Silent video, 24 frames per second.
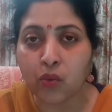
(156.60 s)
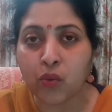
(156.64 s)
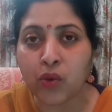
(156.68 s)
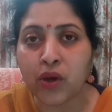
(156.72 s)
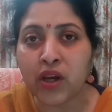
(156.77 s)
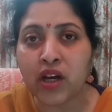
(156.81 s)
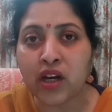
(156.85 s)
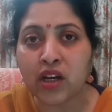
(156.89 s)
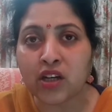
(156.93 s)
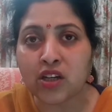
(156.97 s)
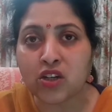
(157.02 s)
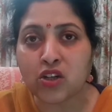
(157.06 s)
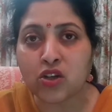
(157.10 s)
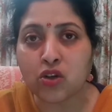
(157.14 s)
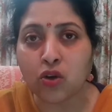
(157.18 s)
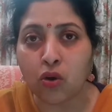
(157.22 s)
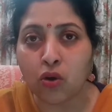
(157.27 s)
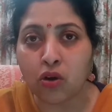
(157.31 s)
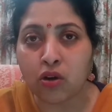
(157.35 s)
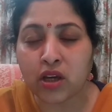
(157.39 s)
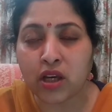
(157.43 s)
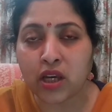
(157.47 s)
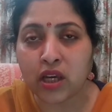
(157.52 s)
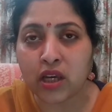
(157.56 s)
We are
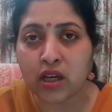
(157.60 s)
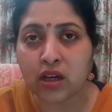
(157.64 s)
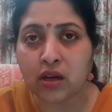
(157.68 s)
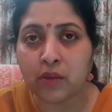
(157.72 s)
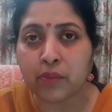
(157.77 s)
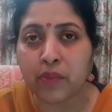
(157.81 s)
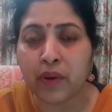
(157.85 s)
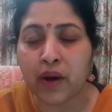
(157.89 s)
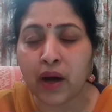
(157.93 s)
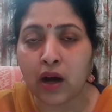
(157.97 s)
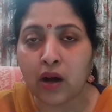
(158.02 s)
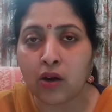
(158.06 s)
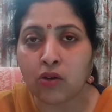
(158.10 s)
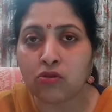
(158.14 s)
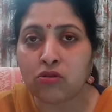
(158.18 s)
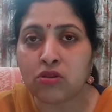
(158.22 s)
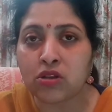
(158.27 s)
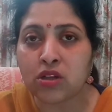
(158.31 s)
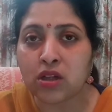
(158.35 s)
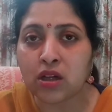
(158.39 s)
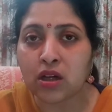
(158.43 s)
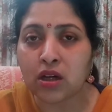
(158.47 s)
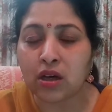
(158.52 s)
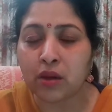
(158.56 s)
talking
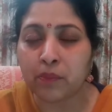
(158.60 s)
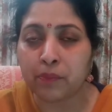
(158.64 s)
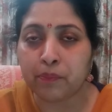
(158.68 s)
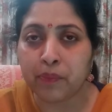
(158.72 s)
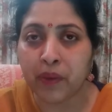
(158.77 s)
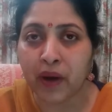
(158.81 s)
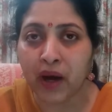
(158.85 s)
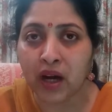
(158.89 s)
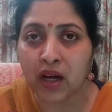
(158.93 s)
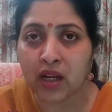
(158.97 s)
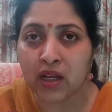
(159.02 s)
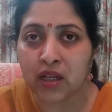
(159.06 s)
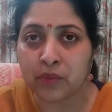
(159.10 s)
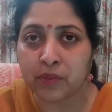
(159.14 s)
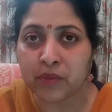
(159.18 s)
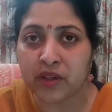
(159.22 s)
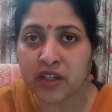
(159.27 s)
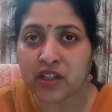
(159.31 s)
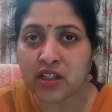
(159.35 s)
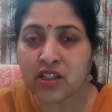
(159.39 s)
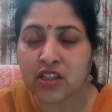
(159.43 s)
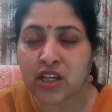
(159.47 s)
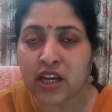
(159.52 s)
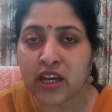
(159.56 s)
about a
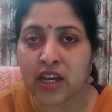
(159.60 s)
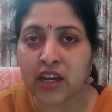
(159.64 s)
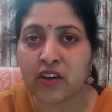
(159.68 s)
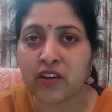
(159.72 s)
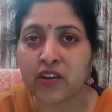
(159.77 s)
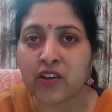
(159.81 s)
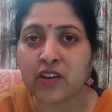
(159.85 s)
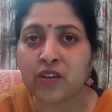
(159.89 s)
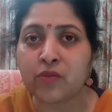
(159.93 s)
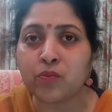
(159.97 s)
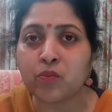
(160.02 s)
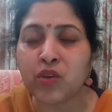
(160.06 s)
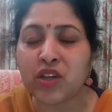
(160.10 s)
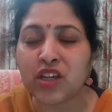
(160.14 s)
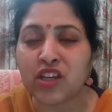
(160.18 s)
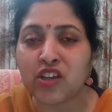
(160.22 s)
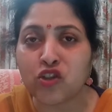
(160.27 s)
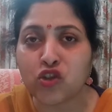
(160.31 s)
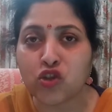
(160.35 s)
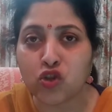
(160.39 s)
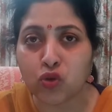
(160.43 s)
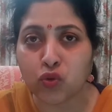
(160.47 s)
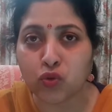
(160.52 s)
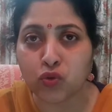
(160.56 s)
parliamentarian
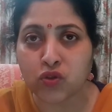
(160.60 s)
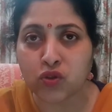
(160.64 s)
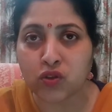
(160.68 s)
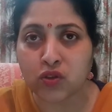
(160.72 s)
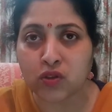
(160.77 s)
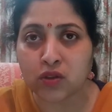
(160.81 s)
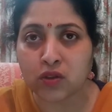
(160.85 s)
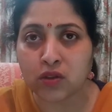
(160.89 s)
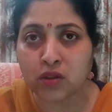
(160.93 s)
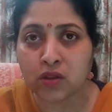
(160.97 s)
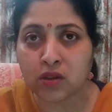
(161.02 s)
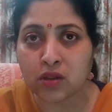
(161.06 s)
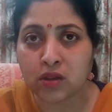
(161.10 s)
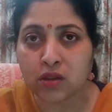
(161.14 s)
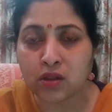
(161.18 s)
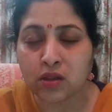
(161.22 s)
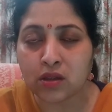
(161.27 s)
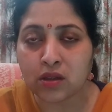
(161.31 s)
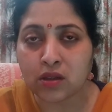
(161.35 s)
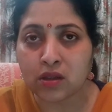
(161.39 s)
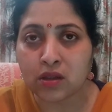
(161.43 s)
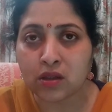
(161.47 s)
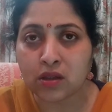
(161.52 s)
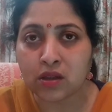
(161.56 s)
being chosen
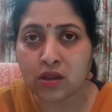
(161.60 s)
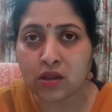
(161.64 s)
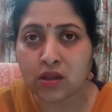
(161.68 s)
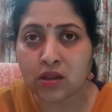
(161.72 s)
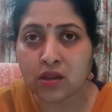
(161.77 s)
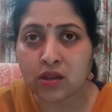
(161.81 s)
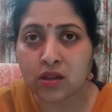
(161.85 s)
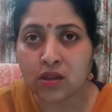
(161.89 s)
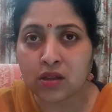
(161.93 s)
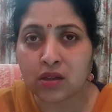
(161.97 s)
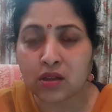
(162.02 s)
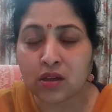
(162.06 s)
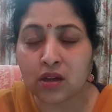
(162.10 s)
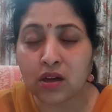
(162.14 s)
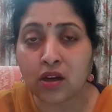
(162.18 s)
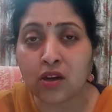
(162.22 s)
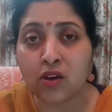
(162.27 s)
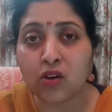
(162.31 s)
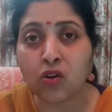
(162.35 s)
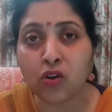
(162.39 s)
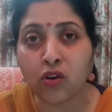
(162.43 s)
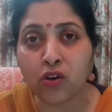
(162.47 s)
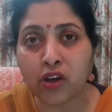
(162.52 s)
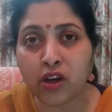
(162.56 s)

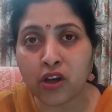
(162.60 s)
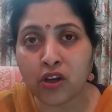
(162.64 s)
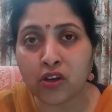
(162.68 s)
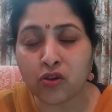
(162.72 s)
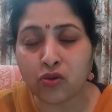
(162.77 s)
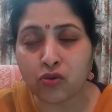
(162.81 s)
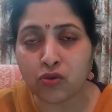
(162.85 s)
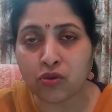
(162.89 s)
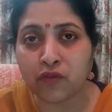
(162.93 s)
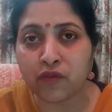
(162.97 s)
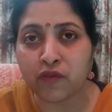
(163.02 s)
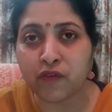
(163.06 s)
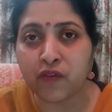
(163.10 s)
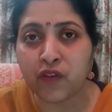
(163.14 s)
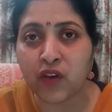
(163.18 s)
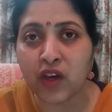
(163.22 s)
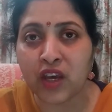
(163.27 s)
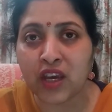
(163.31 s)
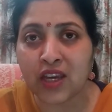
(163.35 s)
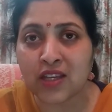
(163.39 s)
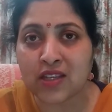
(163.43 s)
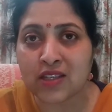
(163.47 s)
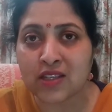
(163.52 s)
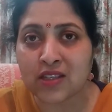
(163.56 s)
according to the
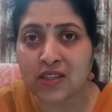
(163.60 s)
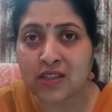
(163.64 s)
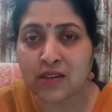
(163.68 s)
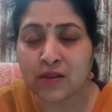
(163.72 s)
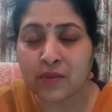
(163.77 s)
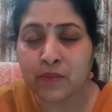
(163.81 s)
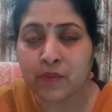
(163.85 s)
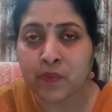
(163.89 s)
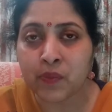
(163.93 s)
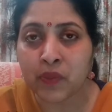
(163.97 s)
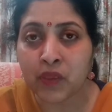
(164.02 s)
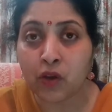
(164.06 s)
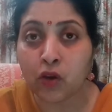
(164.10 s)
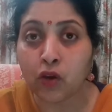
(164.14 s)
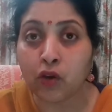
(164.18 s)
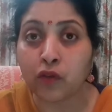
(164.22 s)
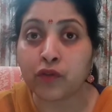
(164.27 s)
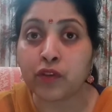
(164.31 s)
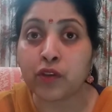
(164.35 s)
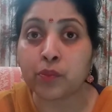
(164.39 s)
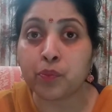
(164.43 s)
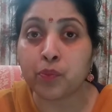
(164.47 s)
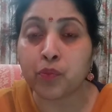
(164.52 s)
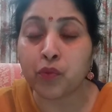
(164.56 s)
face
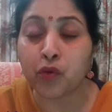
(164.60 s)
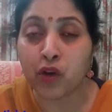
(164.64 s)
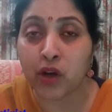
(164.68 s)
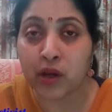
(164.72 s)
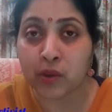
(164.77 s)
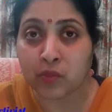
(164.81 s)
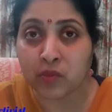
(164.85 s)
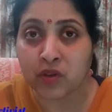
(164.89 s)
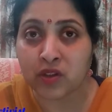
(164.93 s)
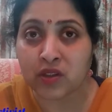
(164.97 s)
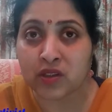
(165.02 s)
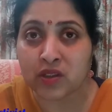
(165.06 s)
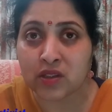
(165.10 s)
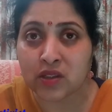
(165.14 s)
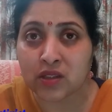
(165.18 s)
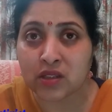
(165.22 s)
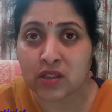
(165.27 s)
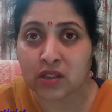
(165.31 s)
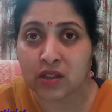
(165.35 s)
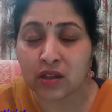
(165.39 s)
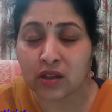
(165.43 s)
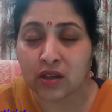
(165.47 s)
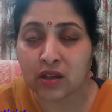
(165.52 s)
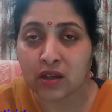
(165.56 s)
of the Prime
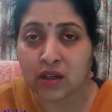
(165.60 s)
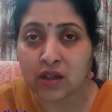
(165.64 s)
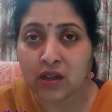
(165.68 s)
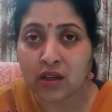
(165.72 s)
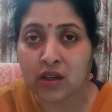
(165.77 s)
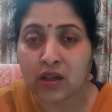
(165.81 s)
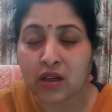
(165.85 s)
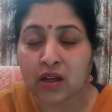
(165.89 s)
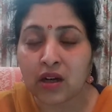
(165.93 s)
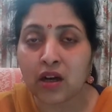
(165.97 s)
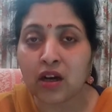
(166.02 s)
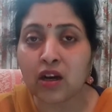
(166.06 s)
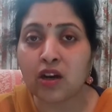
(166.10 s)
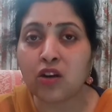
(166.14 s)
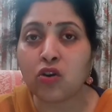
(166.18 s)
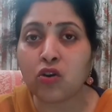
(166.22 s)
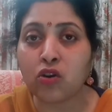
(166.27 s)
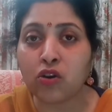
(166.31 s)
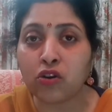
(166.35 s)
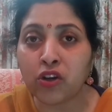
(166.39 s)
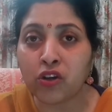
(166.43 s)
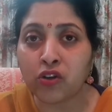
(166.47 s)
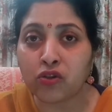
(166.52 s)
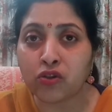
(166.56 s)
Minister,
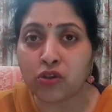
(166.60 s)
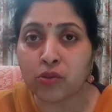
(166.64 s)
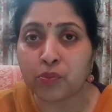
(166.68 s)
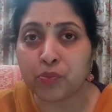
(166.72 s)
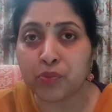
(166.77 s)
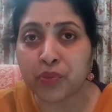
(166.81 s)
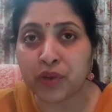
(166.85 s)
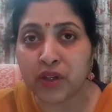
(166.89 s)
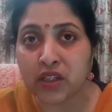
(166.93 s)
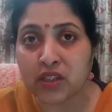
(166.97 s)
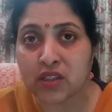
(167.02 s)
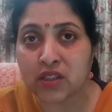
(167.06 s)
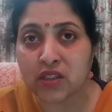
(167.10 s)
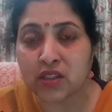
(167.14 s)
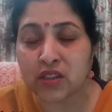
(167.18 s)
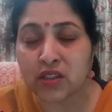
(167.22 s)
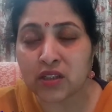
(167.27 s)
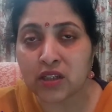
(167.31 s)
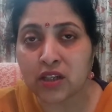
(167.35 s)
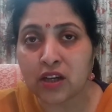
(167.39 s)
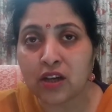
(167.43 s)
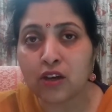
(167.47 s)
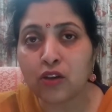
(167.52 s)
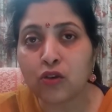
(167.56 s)
according to the
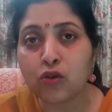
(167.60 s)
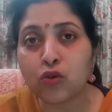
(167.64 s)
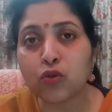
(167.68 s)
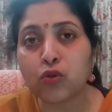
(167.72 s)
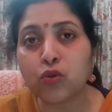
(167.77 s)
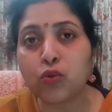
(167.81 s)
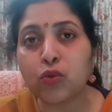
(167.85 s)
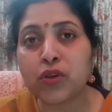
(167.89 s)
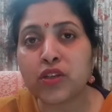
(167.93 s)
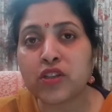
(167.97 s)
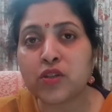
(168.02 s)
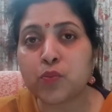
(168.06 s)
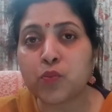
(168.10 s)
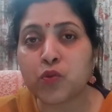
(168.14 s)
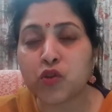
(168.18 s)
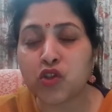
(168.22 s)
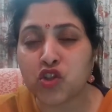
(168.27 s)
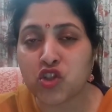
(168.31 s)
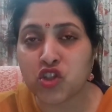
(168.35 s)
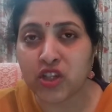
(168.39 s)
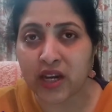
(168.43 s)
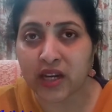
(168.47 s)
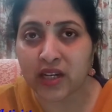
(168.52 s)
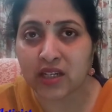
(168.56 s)
person who is
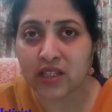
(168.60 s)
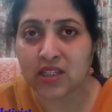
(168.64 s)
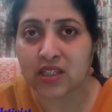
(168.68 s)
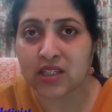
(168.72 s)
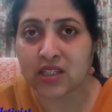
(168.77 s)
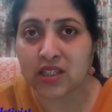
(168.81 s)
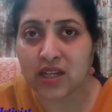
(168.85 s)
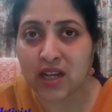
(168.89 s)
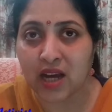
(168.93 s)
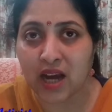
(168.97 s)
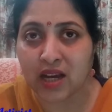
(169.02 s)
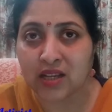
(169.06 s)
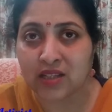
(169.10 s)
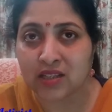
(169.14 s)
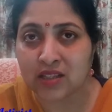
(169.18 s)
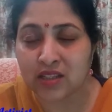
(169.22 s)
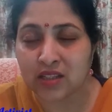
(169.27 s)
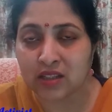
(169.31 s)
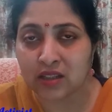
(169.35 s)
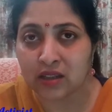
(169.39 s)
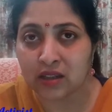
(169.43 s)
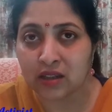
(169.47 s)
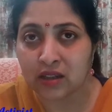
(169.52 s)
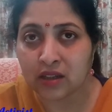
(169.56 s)
projected
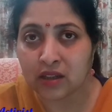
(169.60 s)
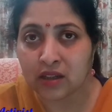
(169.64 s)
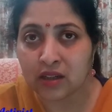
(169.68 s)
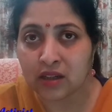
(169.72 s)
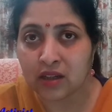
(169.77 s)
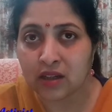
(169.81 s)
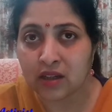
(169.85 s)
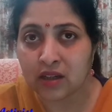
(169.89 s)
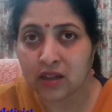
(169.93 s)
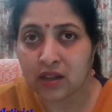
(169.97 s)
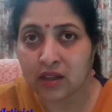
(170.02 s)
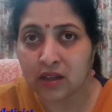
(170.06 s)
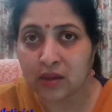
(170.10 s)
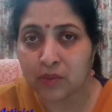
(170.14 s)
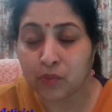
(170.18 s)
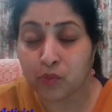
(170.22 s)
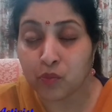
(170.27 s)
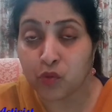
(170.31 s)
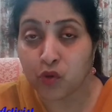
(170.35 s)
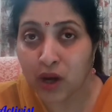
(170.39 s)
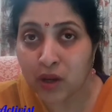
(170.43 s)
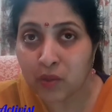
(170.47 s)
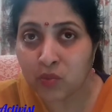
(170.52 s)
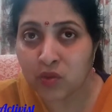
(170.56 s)
as the
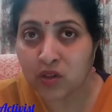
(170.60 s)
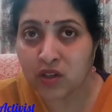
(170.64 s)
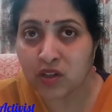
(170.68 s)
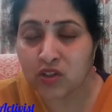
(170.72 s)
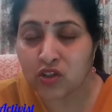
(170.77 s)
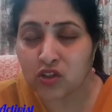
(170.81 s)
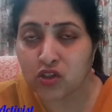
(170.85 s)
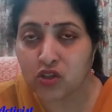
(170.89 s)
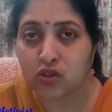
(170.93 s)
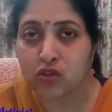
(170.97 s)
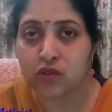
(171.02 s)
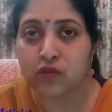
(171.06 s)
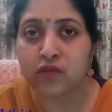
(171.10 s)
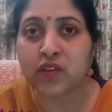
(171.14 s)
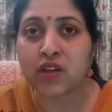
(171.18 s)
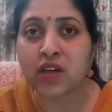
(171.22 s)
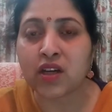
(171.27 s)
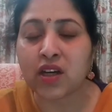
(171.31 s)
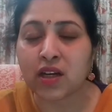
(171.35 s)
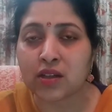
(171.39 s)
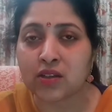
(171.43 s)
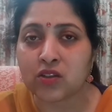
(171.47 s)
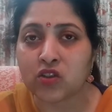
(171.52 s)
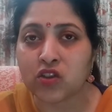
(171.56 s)
Prime Minister of
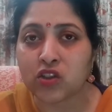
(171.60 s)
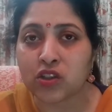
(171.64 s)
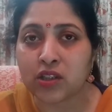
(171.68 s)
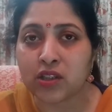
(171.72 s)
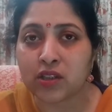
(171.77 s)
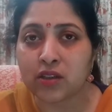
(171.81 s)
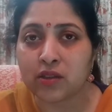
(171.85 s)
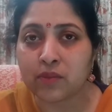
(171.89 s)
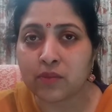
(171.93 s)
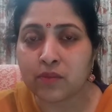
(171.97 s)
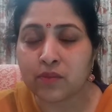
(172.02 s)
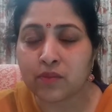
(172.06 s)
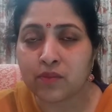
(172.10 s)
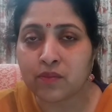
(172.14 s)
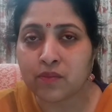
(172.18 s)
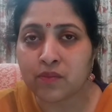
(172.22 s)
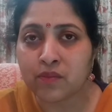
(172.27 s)
the country.